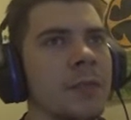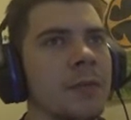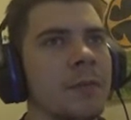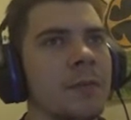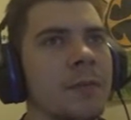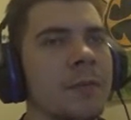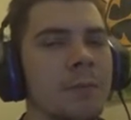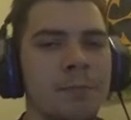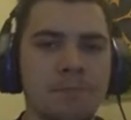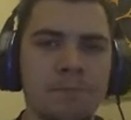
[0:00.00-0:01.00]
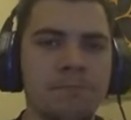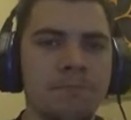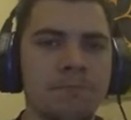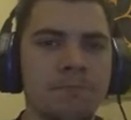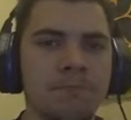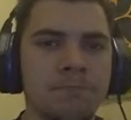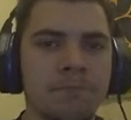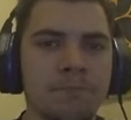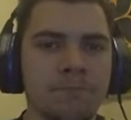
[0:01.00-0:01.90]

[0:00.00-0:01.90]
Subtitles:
(no one is talking)